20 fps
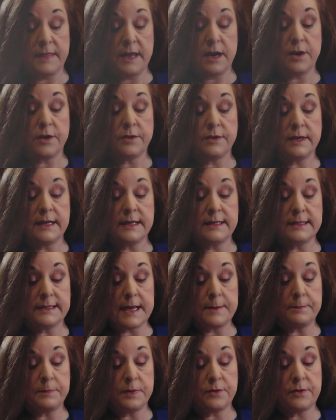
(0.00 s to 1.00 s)
their
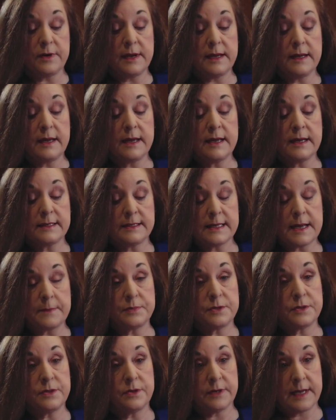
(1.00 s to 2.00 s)
exemplary,
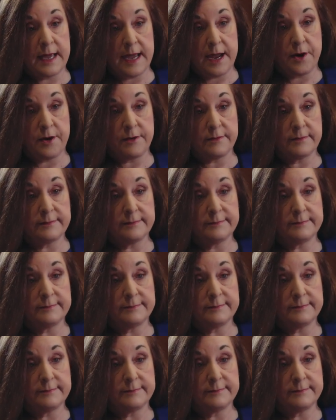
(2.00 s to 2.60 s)
exceptional care.